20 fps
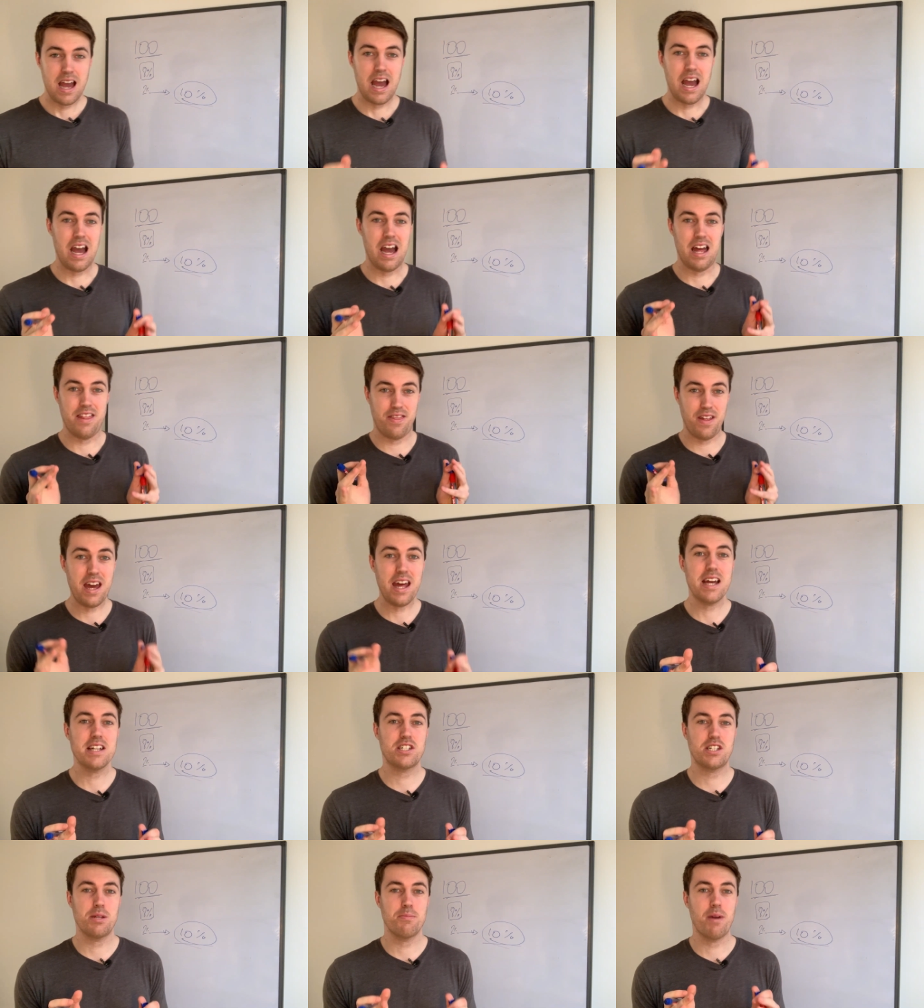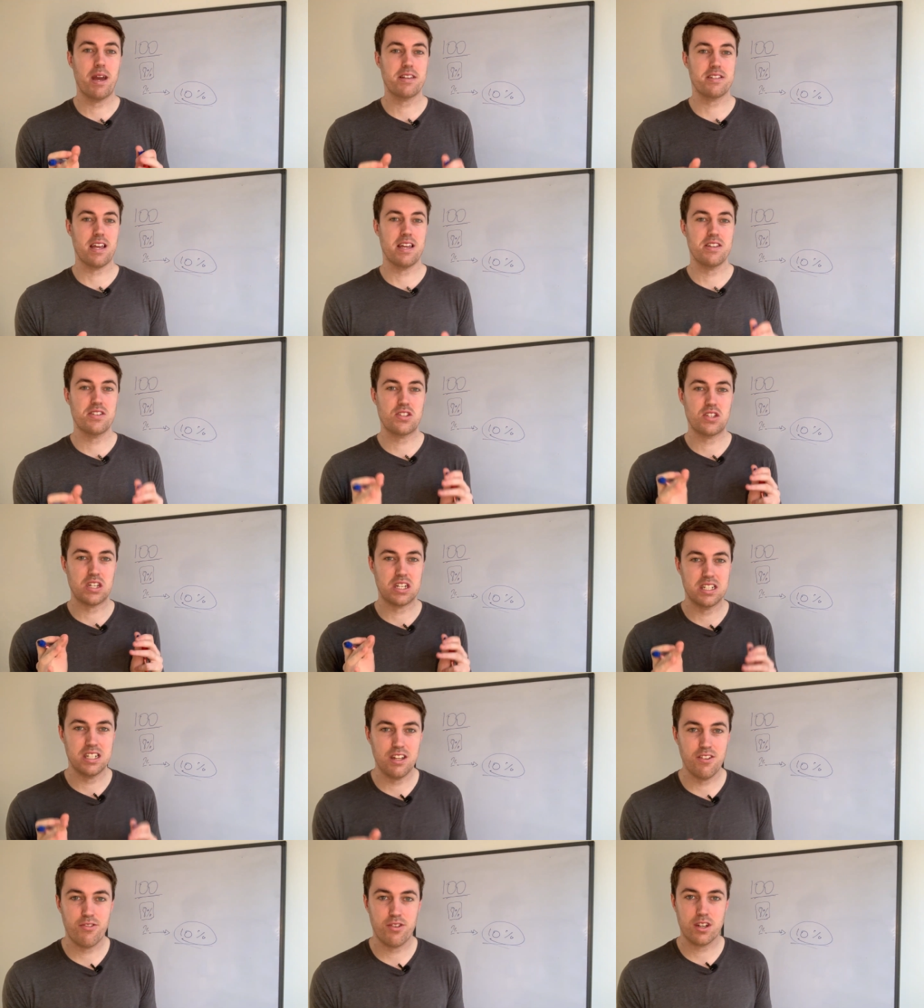Uh, that actually makes a
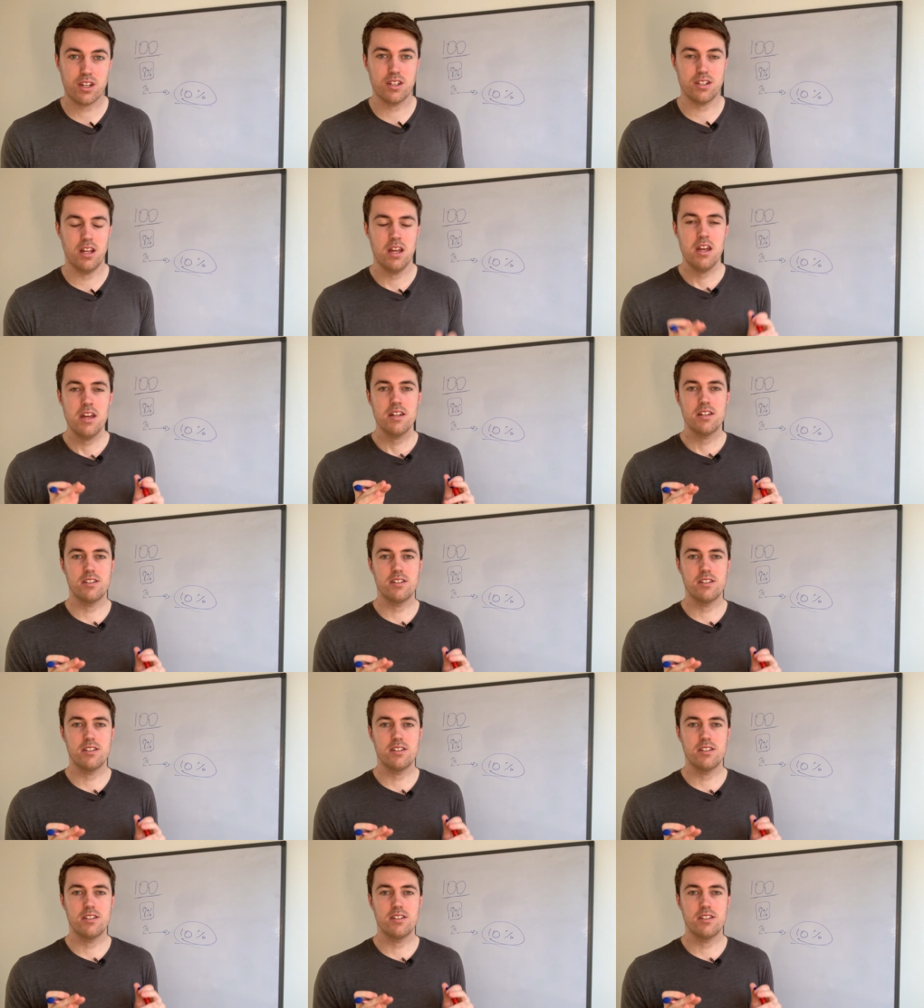significant